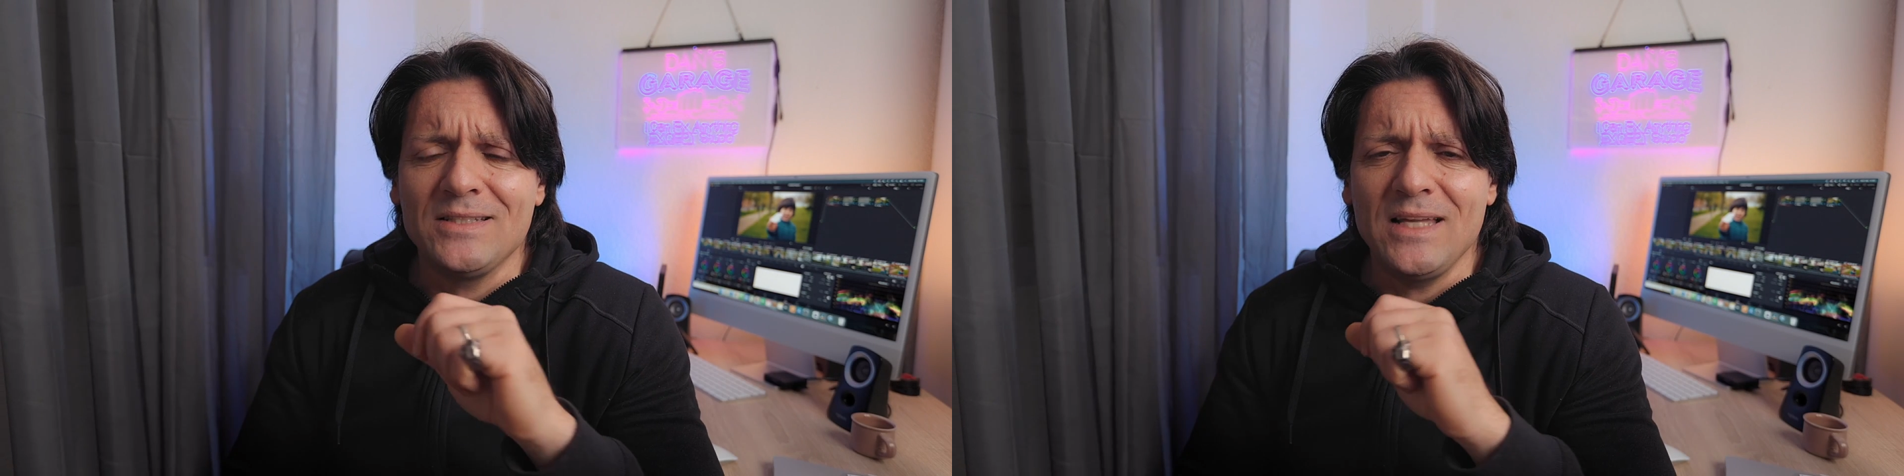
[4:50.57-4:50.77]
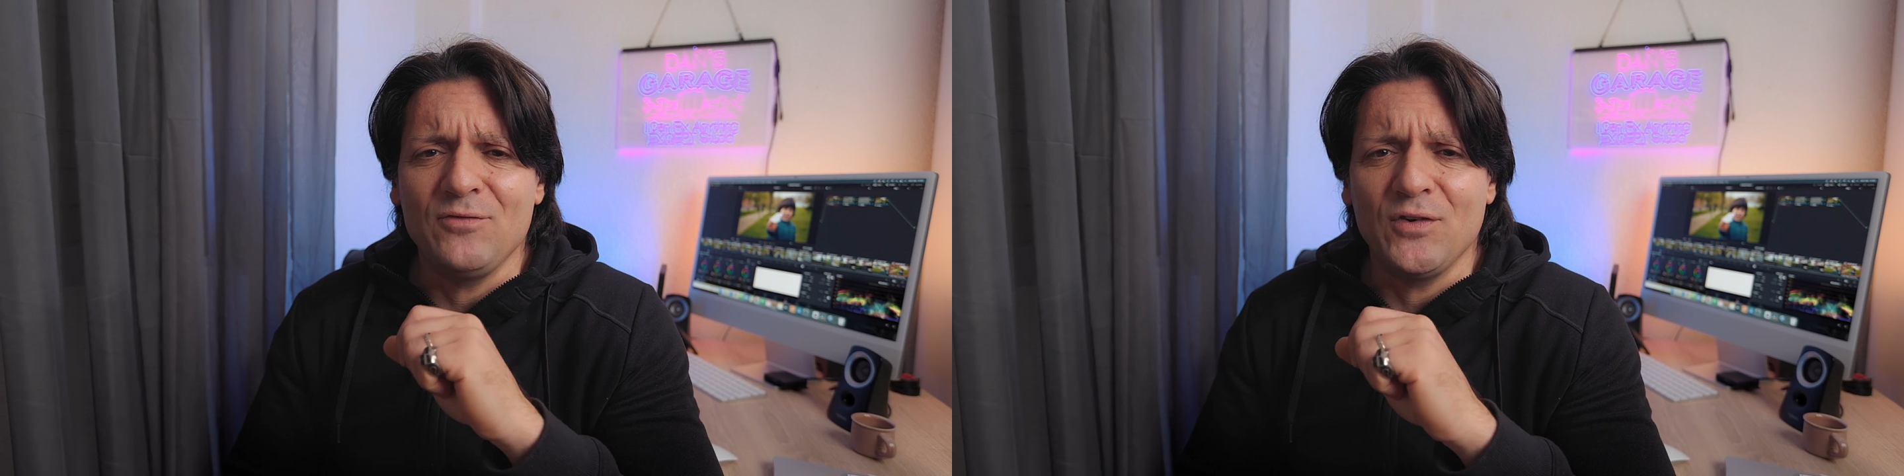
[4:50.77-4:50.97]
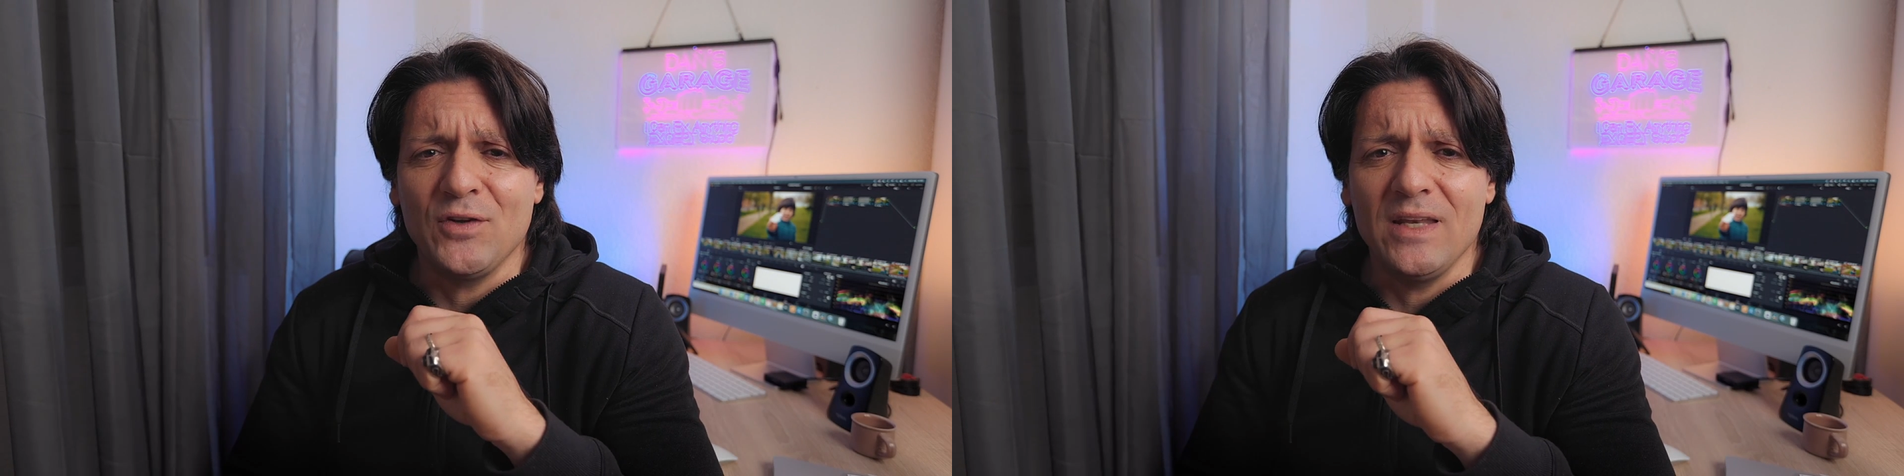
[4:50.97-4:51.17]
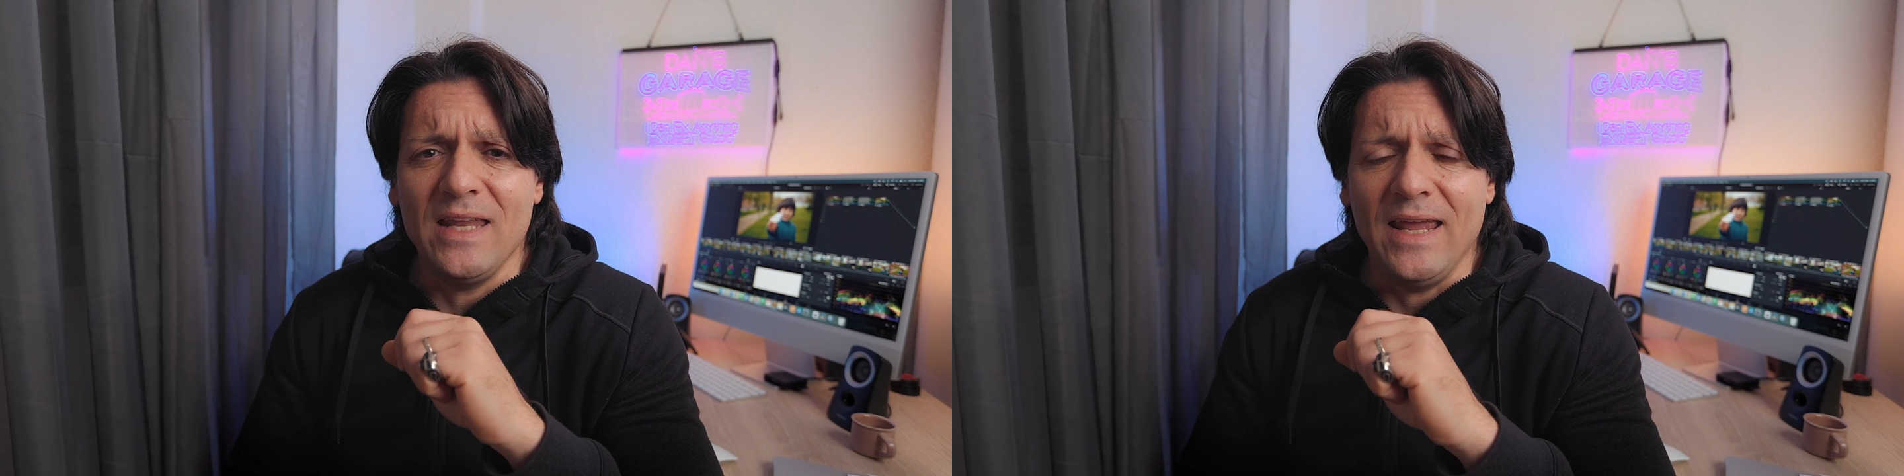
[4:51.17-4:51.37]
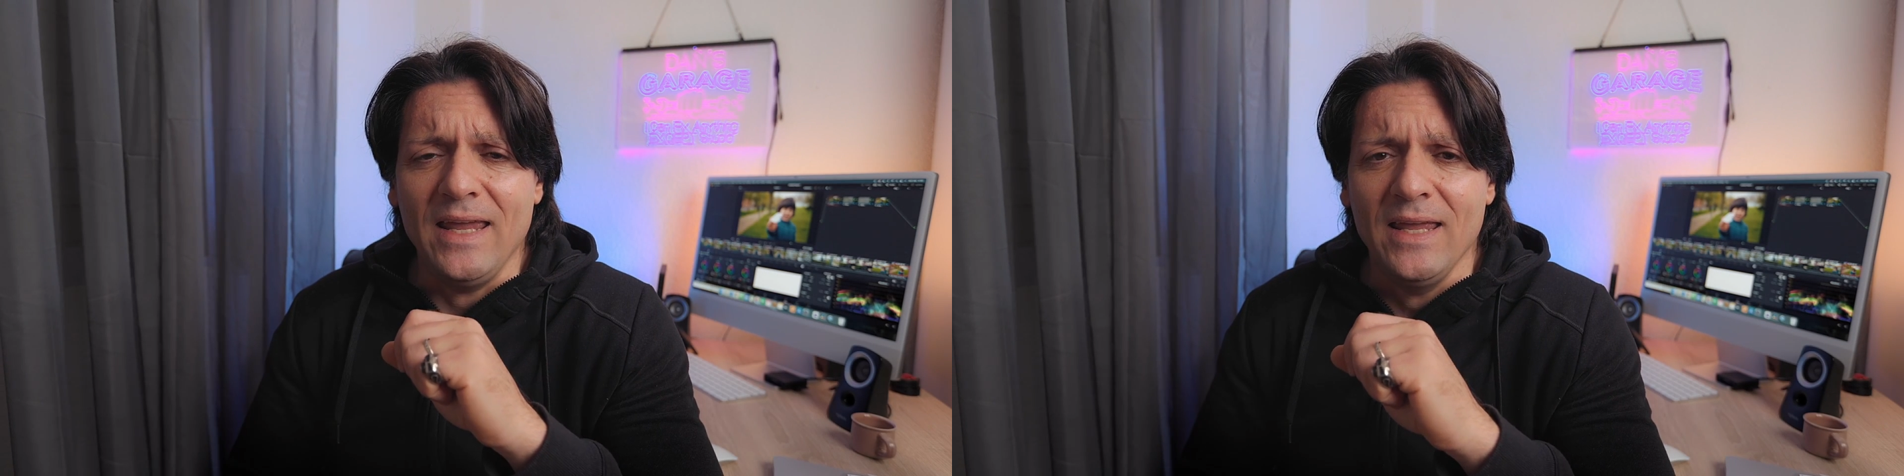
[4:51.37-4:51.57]
to say for
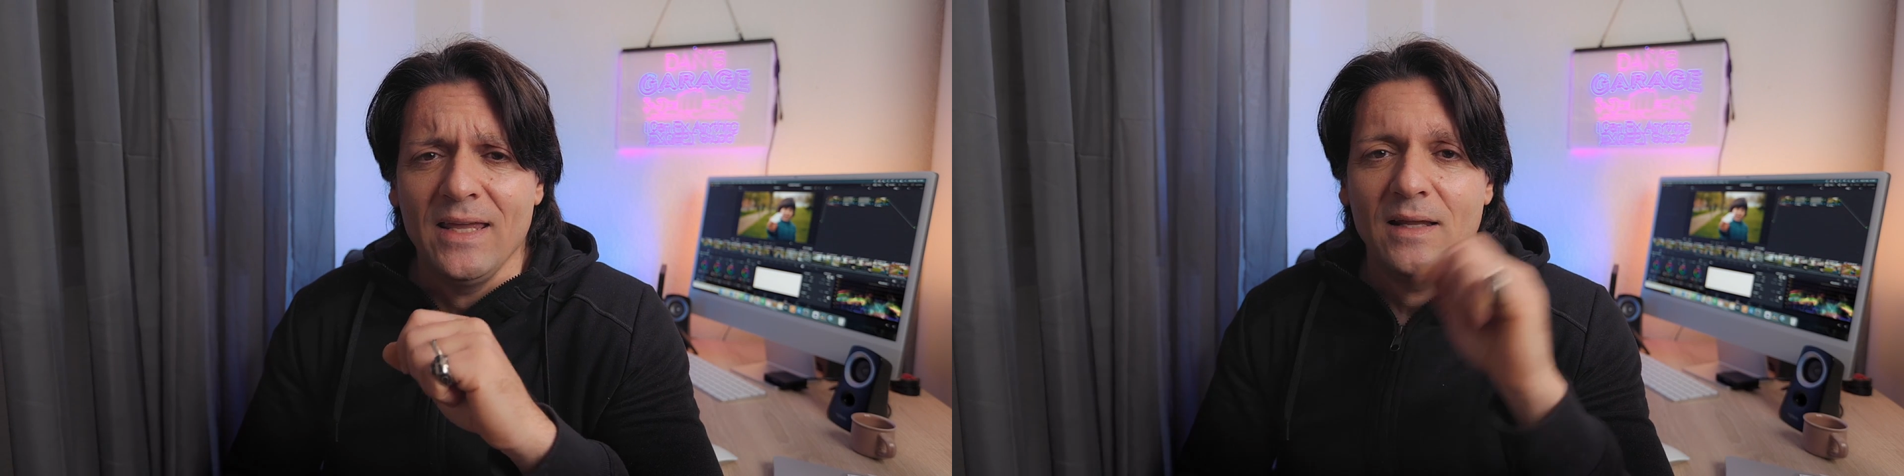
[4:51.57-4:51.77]
today